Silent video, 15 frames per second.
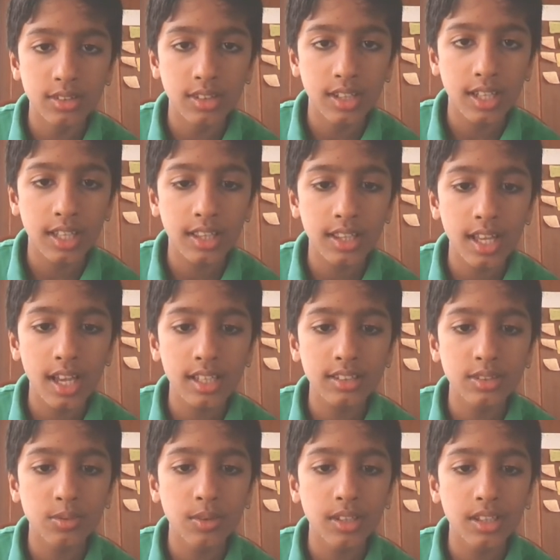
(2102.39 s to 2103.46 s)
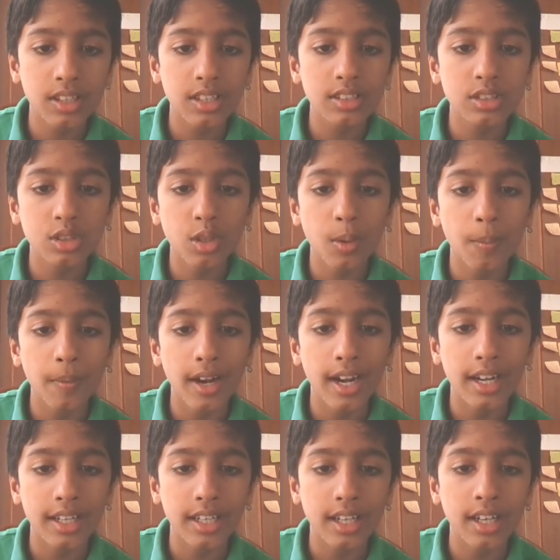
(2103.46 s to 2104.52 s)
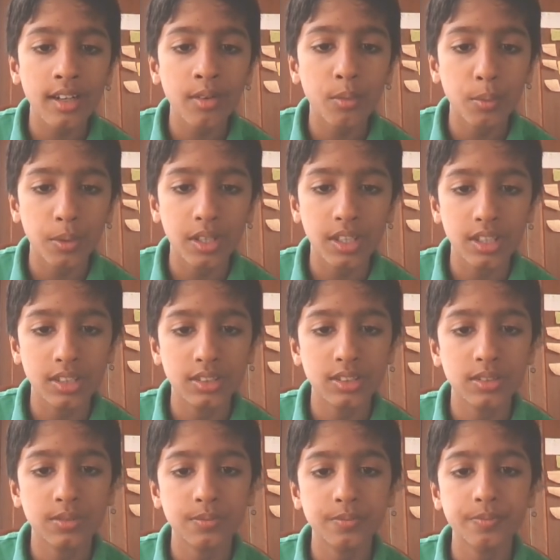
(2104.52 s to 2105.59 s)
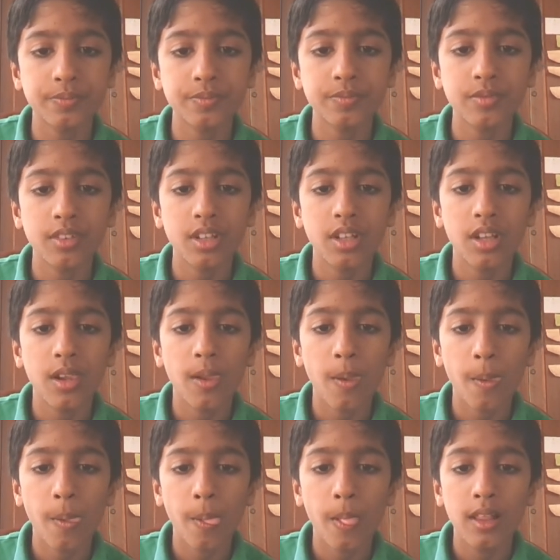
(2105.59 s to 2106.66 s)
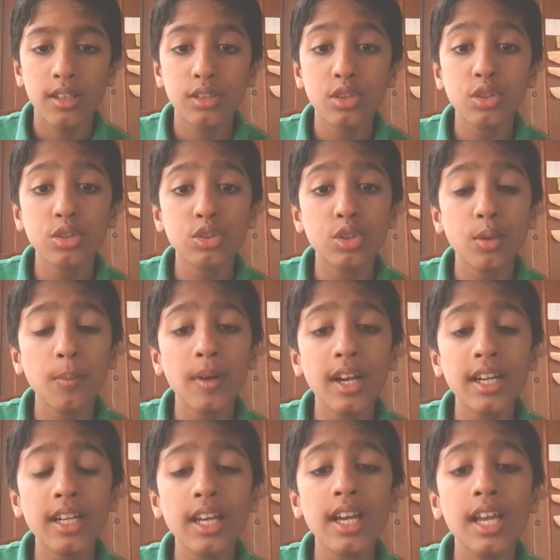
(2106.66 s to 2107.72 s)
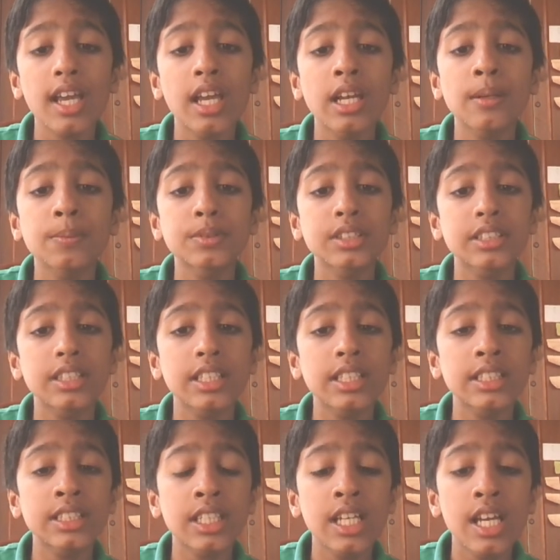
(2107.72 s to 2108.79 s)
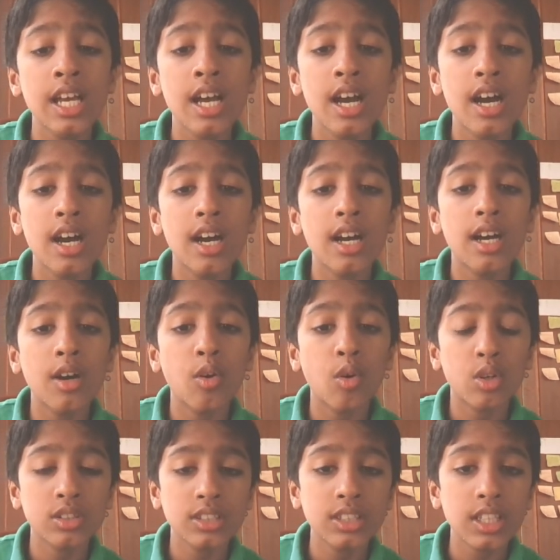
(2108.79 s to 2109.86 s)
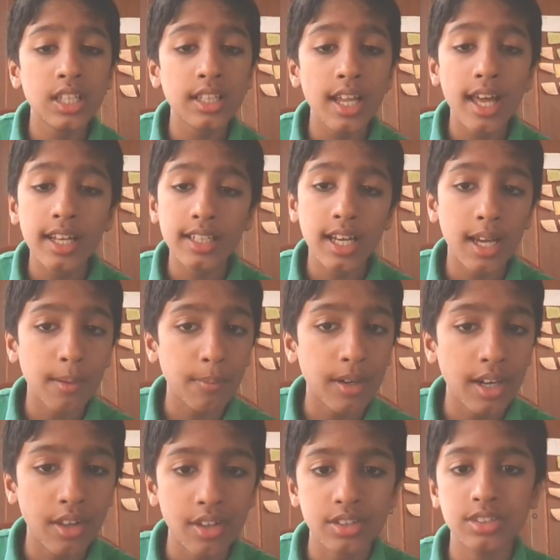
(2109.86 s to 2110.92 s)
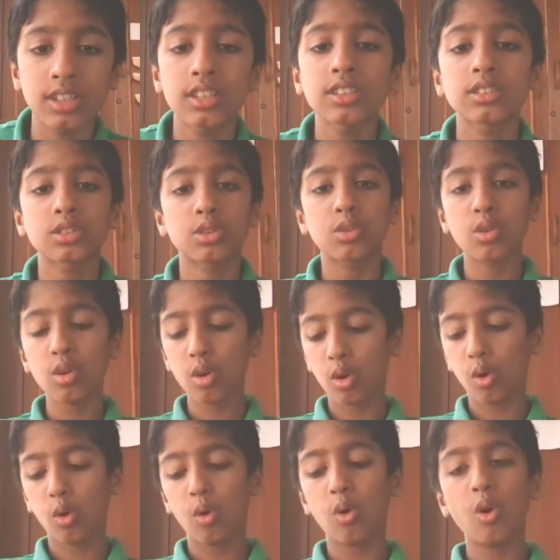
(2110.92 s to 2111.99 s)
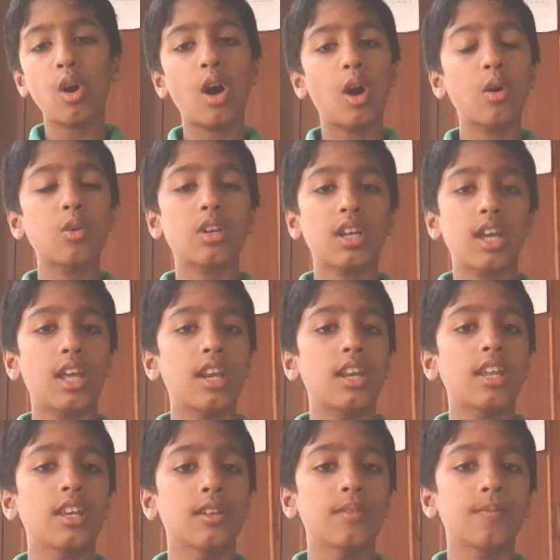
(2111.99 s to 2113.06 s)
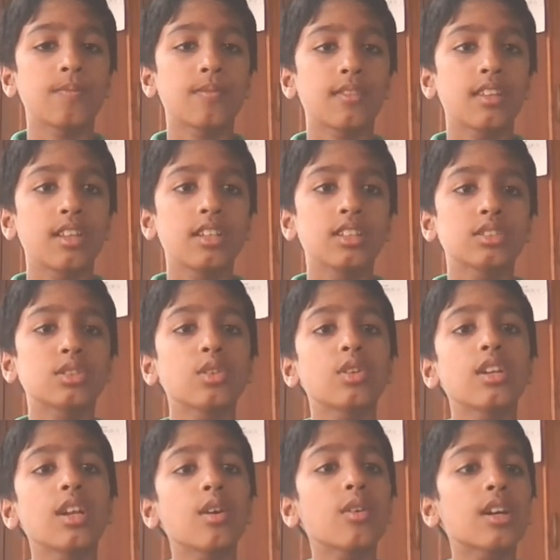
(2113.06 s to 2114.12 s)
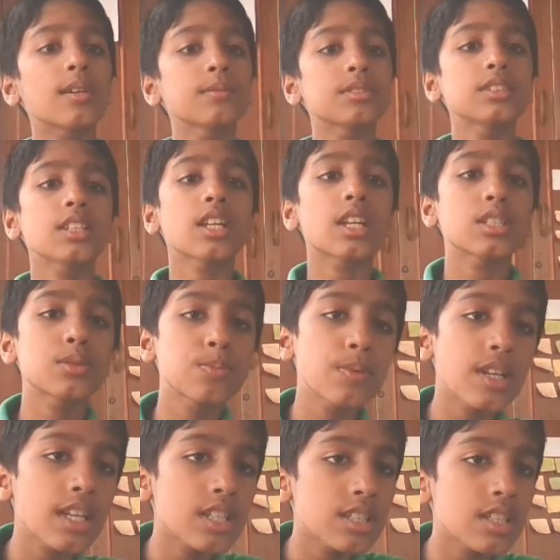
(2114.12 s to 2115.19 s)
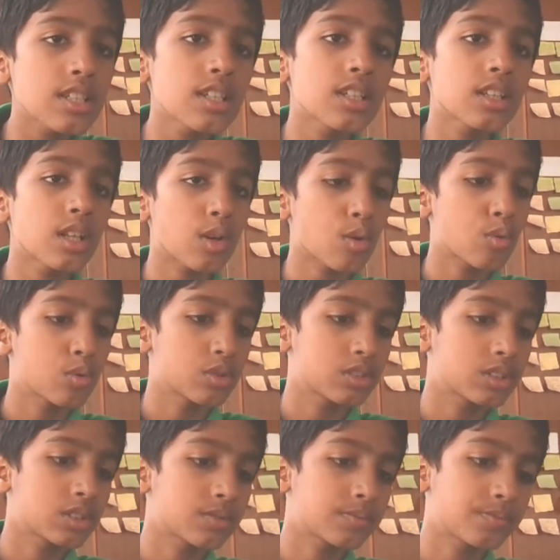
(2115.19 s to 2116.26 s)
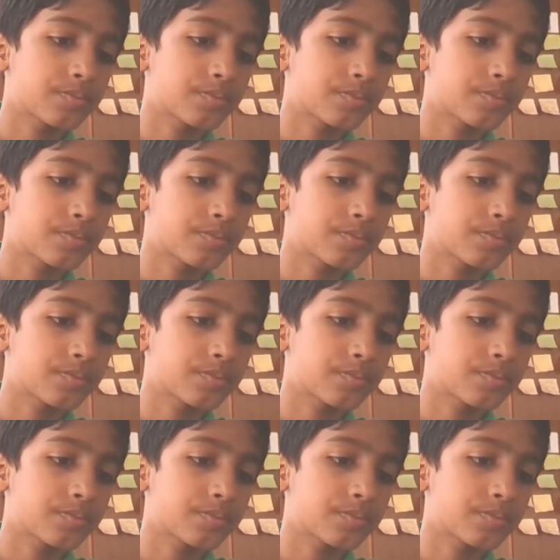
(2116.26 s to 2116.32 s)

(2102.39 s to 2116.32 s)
Okay, that's when the stomata works. So stomata helps these oxygen and carbon dioxide to go out and in. So now comes the respiration in the roots.